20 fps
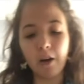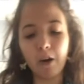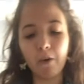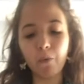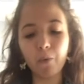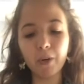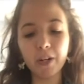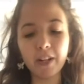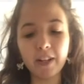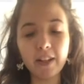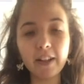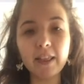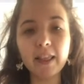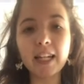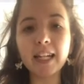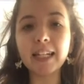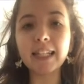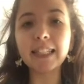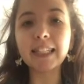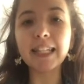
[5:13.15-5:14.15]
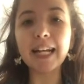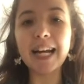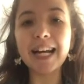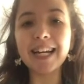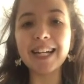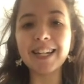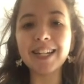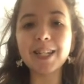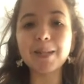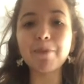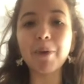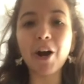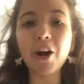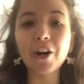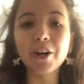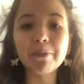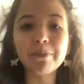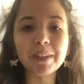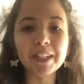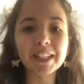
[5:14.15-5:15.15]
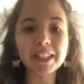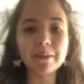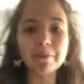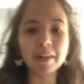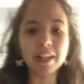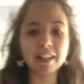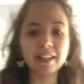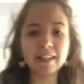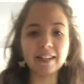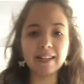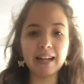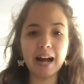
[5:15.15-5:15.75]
One of the things that inspired me to make this